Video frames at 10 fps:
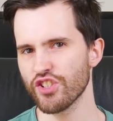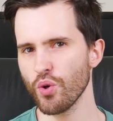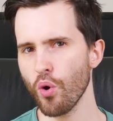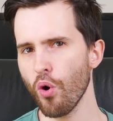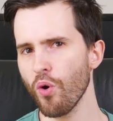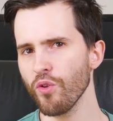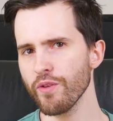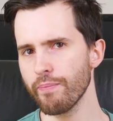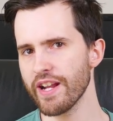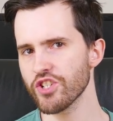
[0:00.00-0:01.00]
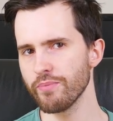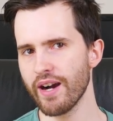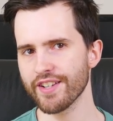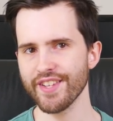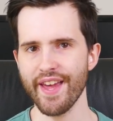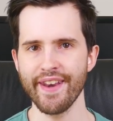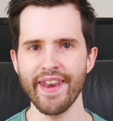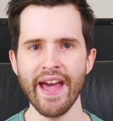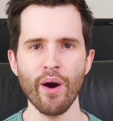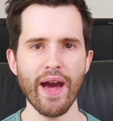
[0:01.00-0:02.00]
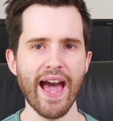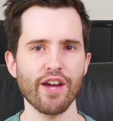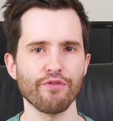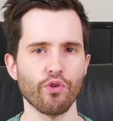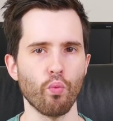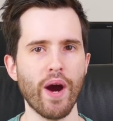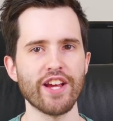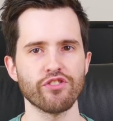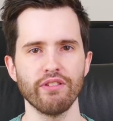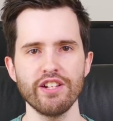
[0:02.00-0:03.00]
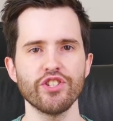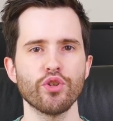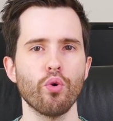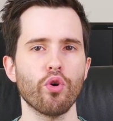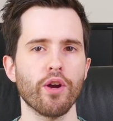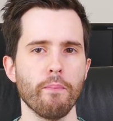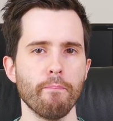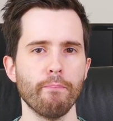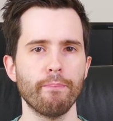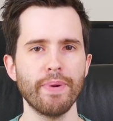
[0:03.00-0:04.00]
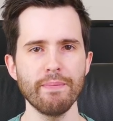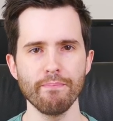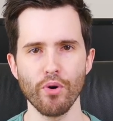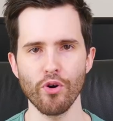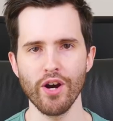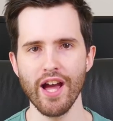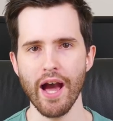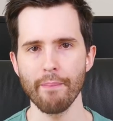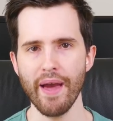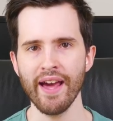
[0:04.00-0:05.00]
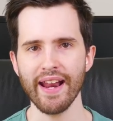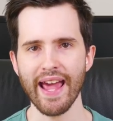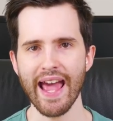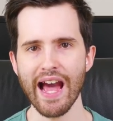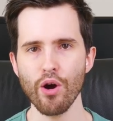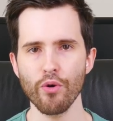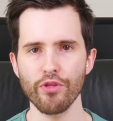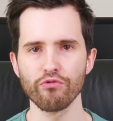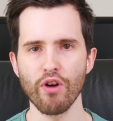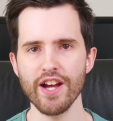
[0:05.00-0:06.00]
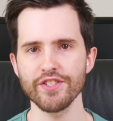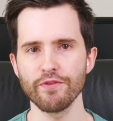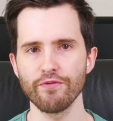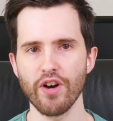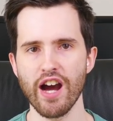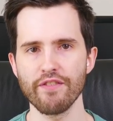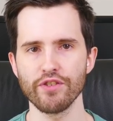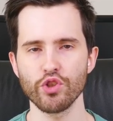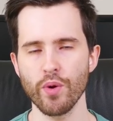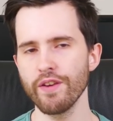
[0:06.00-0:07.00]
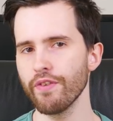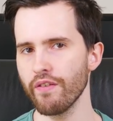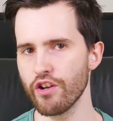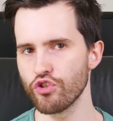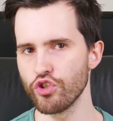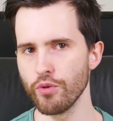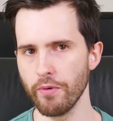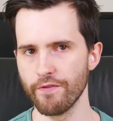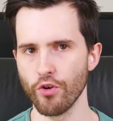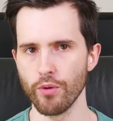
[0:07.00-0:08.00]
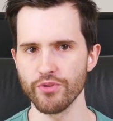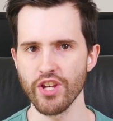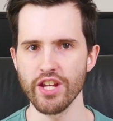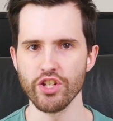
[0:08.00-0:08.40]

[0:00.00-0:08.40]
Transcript: So all the benchmarks are now out of the way. So let's talk a bit more about how the Ryzen 5 2500U performs